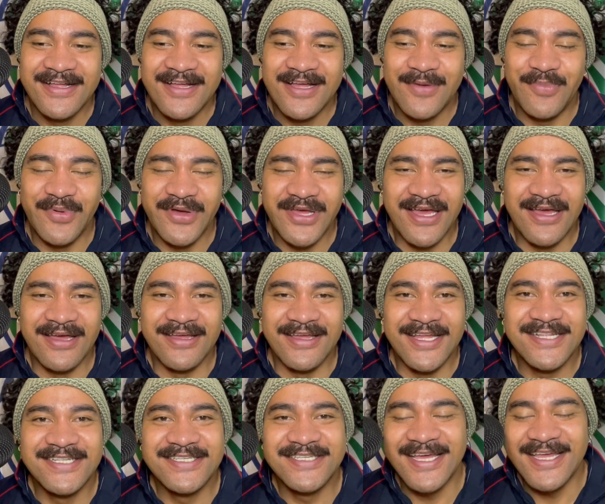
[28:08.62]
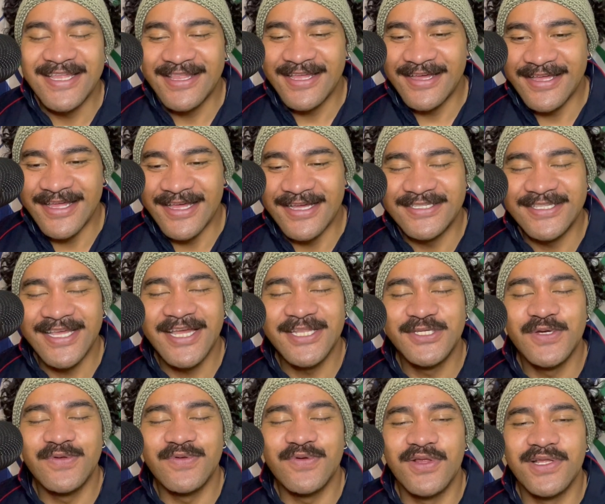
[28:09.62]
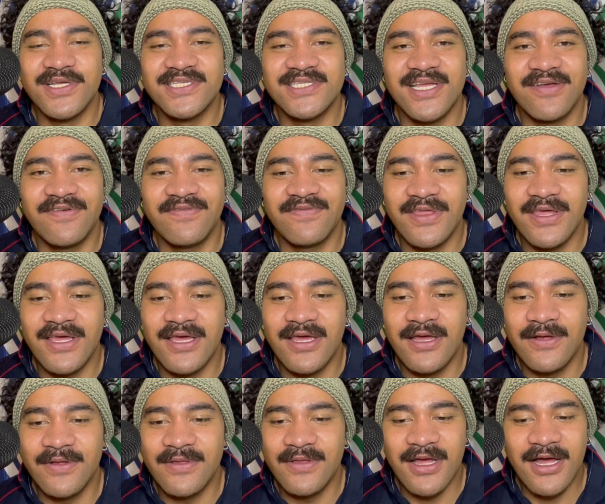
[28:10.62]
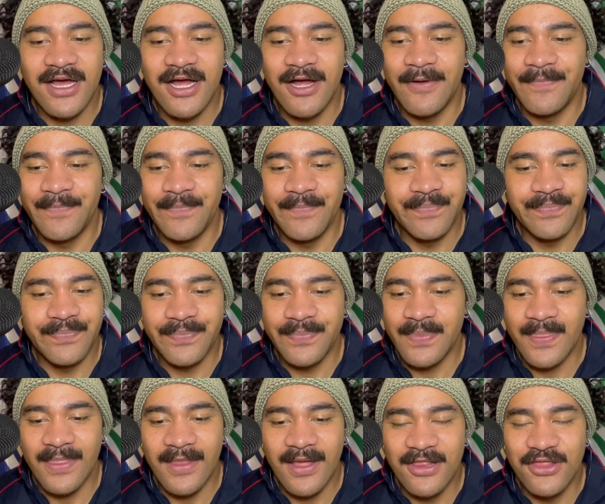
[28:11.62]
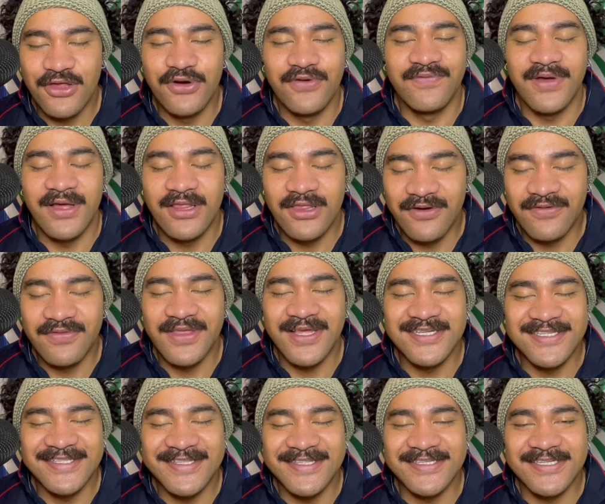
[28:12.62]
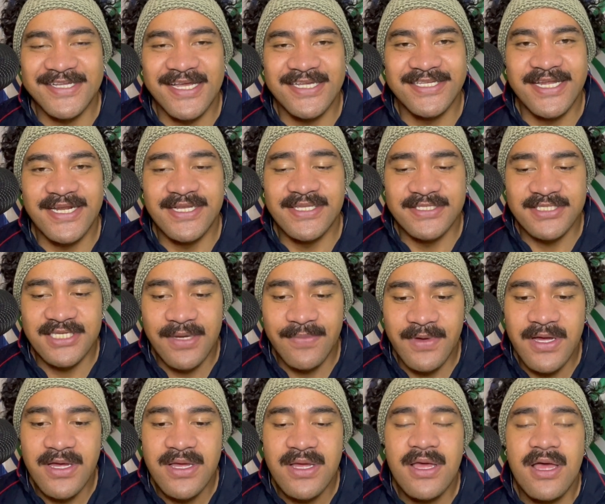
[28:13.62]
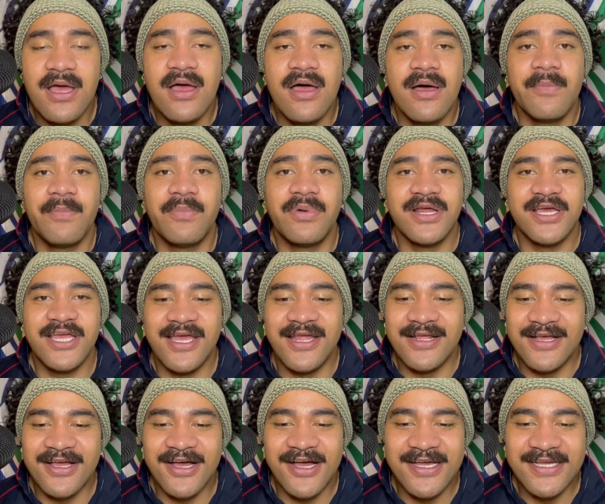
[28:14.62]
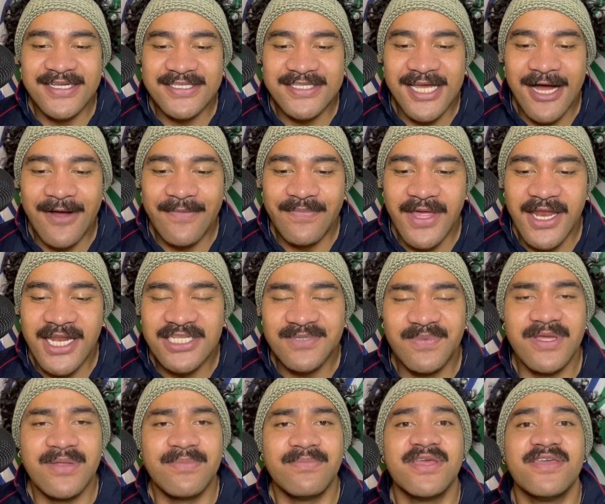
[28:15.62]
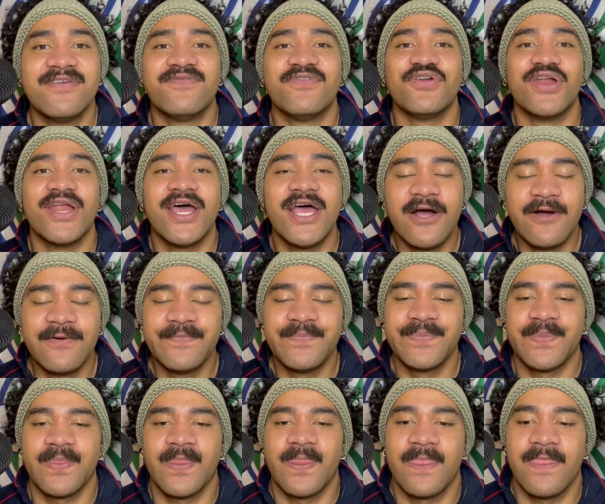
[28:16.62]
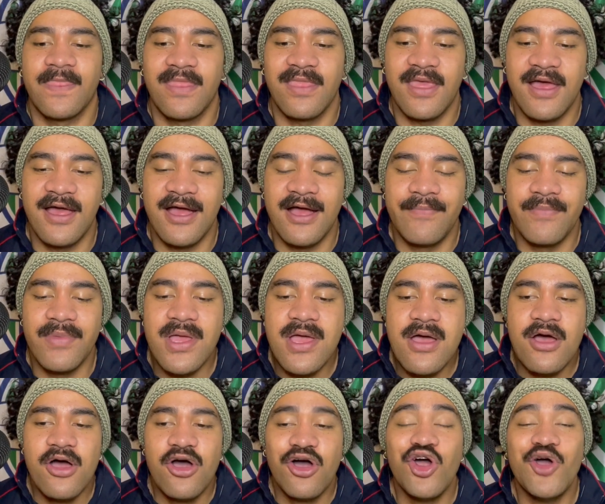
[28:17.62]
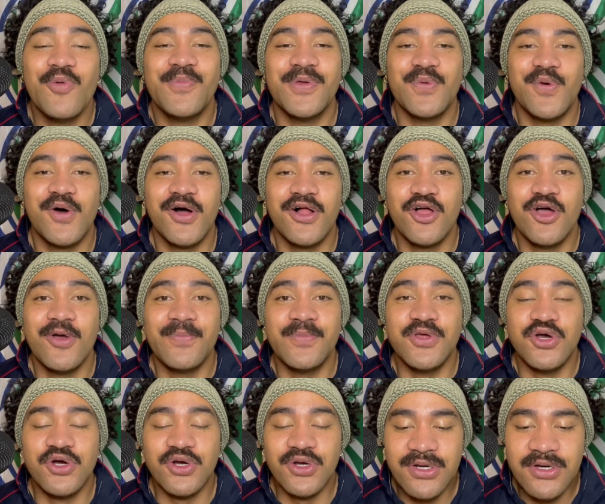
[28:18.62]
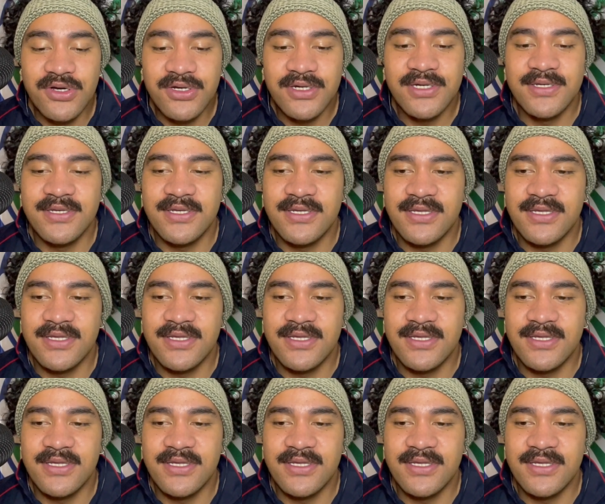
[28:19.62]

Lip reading: But yeah, in saying that, stay tuned with all the stuff there. A lot of things to discuss in the summer. But again, guys, that has been me for now. Hope you're well. Hope you're good.